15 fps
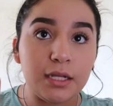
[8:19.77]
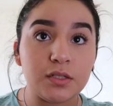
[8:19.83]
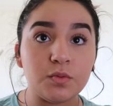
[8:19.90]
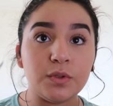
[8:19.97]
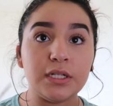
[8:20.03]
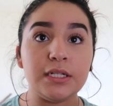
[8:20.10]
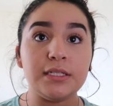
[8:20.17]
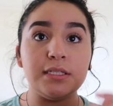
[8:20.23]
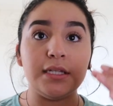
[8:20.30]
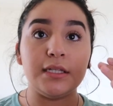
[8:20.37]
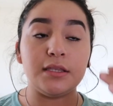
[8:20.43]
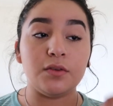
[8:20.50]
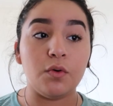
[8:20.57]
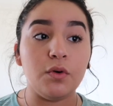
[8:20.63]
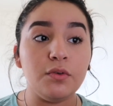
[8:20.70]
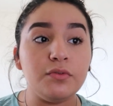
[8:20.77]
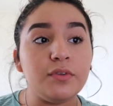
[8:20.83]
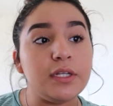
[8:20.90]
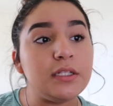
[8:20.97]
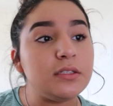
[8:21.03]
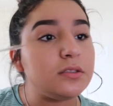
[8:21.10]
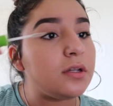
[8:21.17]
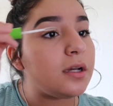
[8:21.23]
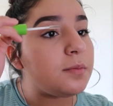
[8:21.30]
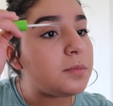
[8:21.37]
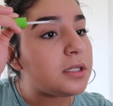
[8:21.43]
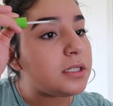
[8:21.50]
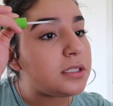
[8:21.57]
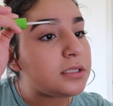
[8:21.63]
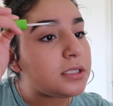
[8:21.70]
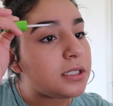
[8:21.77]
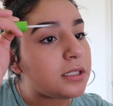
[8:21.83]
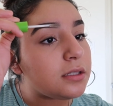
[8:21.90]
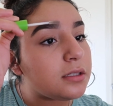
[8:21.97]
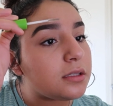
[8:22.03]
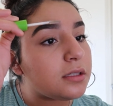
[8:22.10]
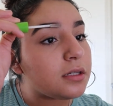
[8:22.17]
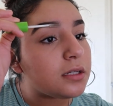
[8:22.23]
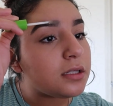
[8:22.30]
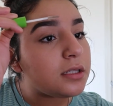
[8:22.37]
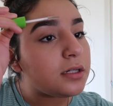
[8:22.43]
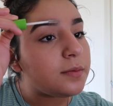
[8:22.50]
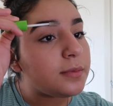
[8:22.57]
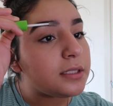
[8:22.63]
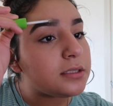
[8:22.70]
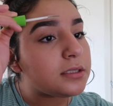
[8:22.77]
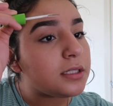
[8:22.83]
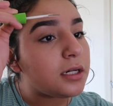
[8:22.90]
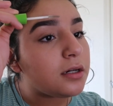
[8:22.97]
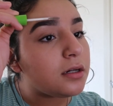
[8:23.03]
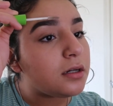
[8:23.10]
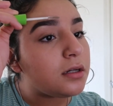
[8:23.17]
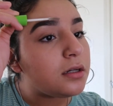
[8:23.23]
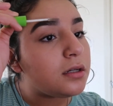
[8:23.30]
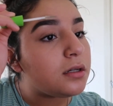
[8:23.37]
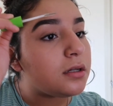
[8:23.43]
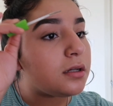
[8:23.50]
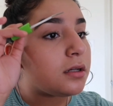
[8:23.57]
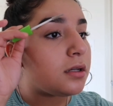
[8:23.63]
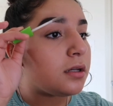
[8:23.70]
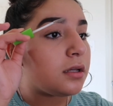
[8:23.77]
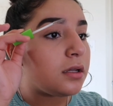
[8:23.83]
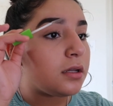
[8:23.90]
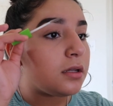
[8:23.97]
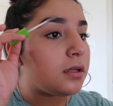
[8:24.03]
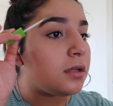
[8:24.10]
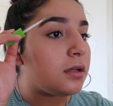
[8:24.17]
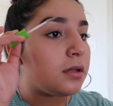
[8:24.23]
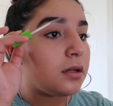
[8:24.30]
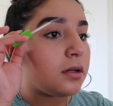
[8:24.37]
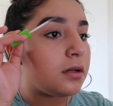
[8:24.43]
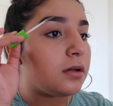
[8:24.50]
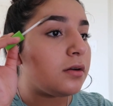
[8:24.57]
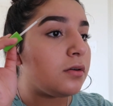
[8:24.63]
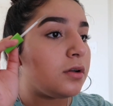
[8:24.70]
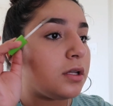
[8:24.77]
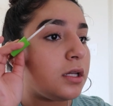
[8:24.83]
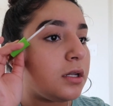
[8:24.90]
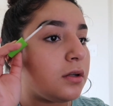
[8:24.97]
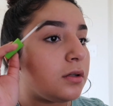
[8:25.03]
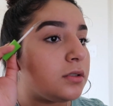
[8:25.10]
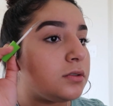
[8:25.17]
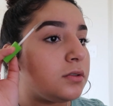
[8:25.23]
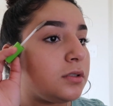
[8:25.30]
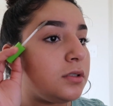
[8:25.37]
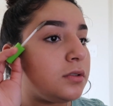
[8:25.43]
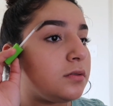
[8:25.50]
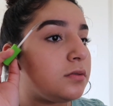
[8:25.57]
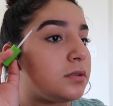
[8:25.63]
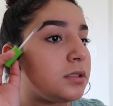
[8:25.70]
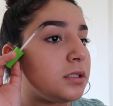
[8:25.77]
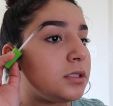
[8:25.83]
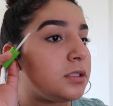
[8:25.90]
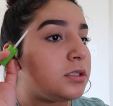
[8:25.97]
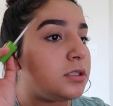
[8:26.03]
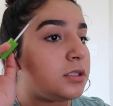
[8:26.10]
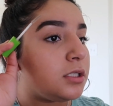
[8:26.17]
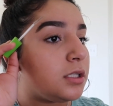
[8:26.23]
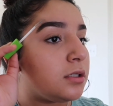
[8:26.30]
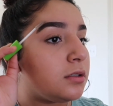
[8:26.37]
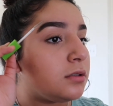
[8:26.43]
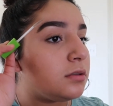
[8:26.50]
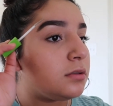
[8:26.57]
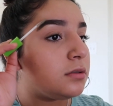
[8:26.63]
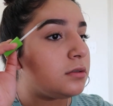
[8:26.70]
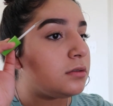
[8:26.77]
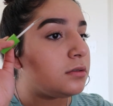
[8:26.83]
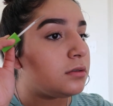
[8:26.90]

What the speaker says: Next, we're gonna set the whole face. So I'm gonna take a clear mascara, or you can also use a gel,